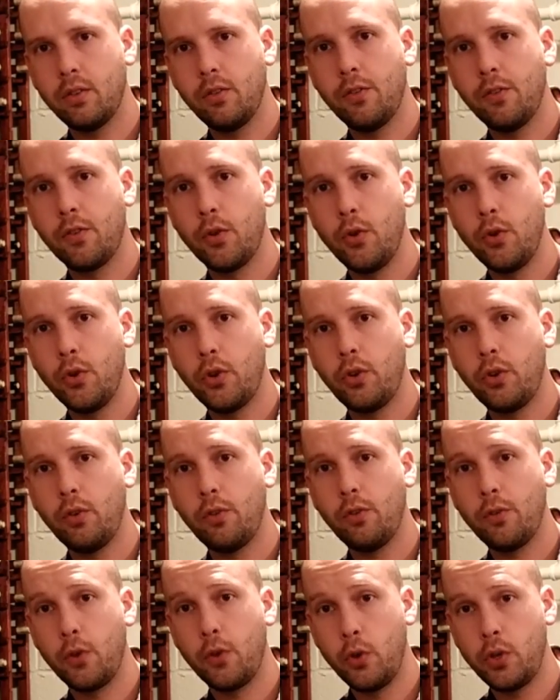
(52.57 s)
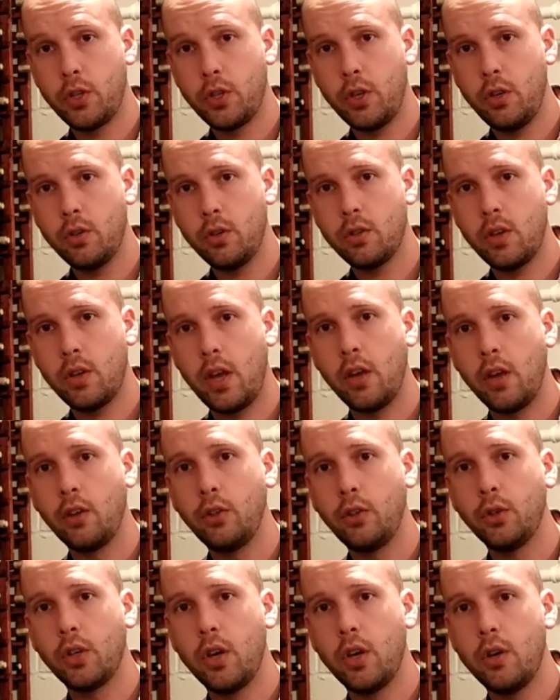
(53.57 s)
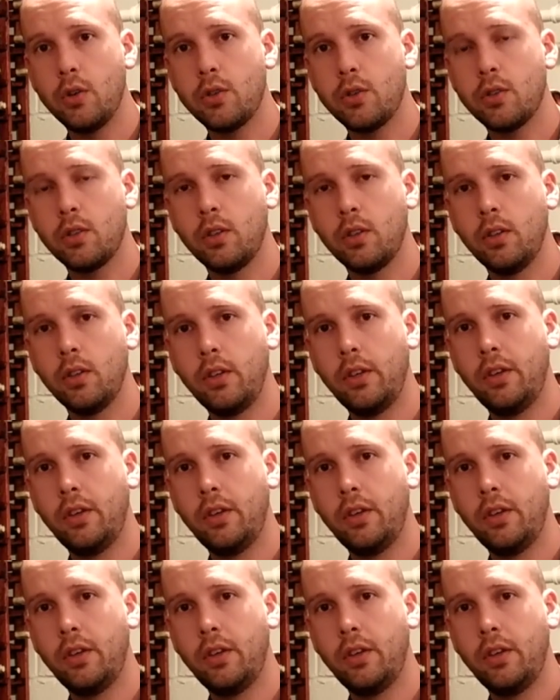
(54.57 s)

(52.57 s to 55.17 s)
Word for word: fru fructose and glucose